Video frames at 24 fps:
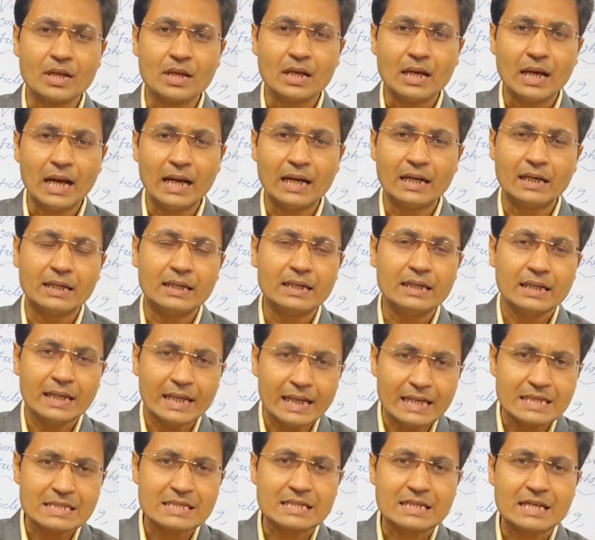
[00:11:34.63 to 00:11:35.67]
and
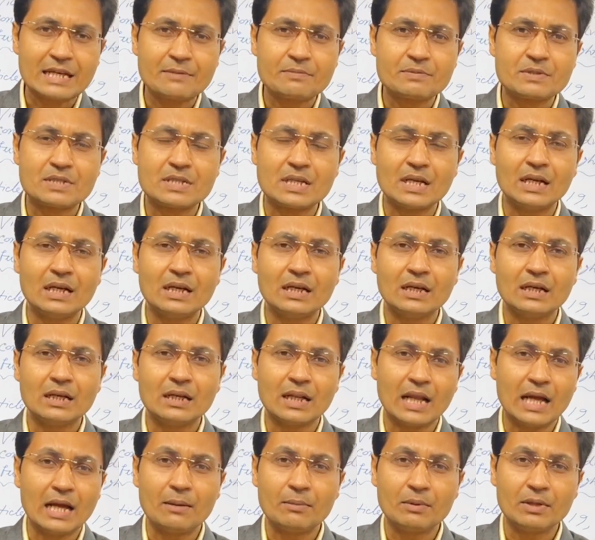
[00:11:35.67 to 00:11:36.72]
he escapes the
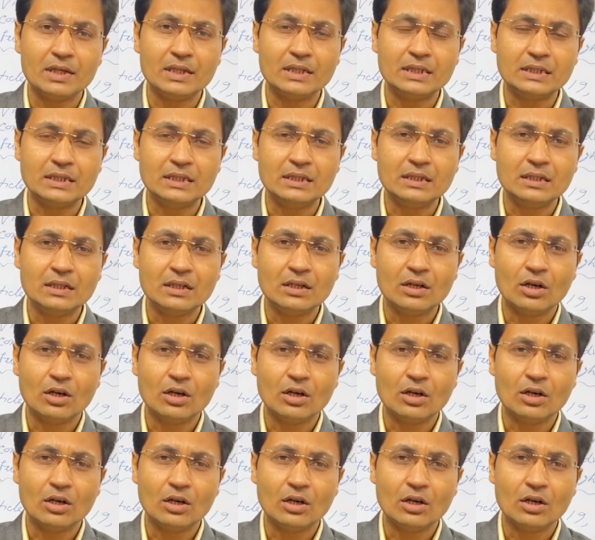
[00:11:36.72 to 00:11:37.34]
liability